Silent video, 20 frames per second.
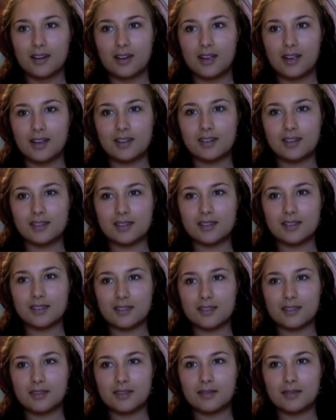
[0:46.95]
It doesn't
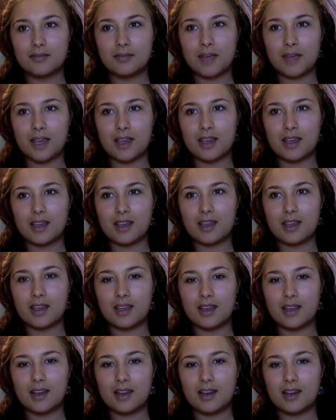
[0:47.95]
make
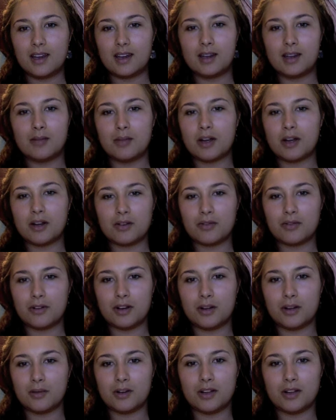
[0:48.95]
it any better for
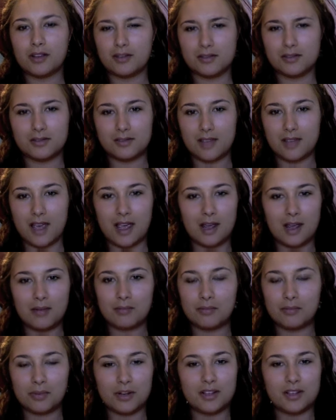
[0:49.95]
anyone else. Hate
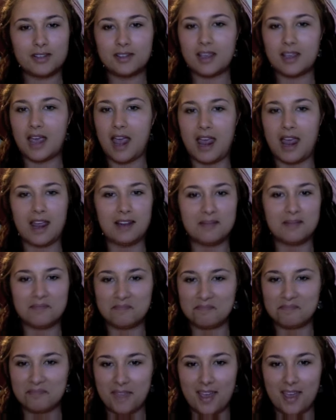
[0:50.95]
breeds hate.
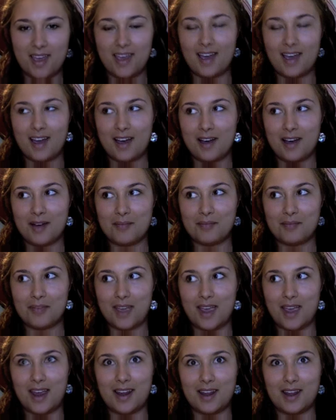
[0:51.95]

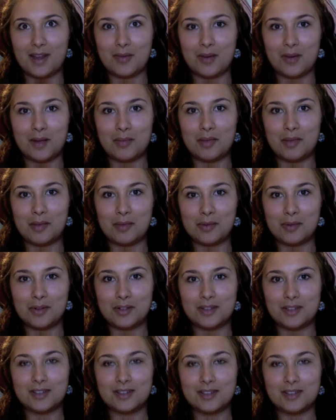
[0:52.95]
Hating white people
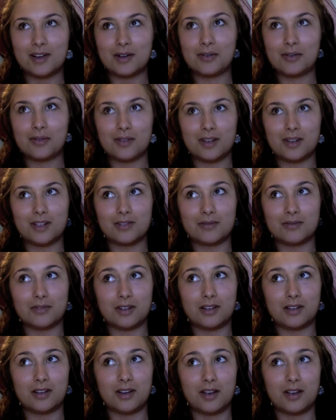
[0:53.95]
is not going
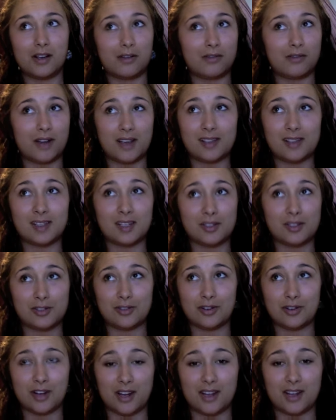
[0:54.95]
to erase
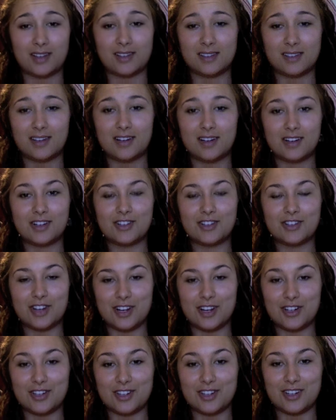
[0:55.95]
history. It's not going to
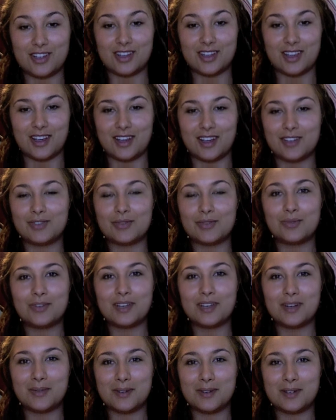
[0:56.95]
change anything. It's
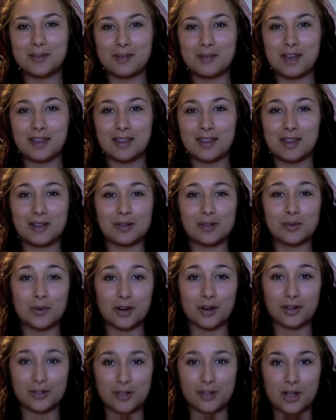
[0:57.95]
only going to make things
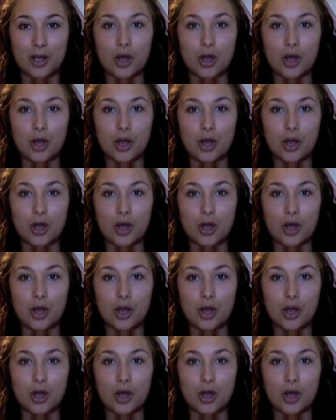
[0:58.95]
worse.